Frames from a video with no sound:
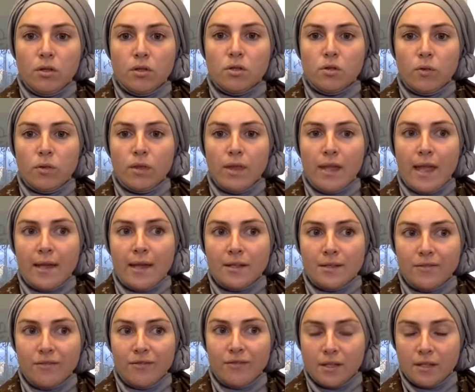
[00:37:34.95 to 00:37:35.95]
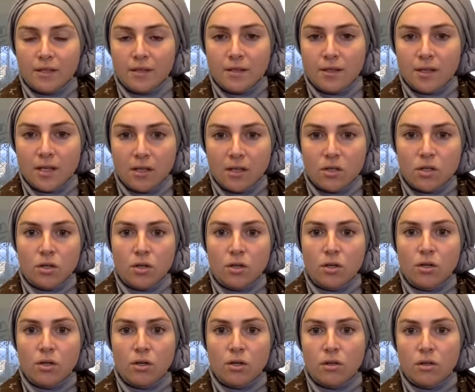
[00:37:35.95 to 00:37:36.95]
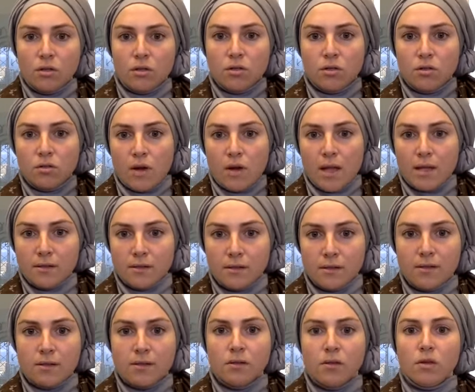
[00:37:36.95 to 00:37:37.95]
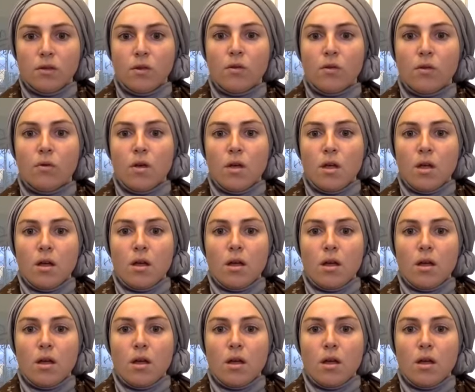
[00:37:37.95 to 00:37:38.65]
so they had to face the danger, the stress, you know.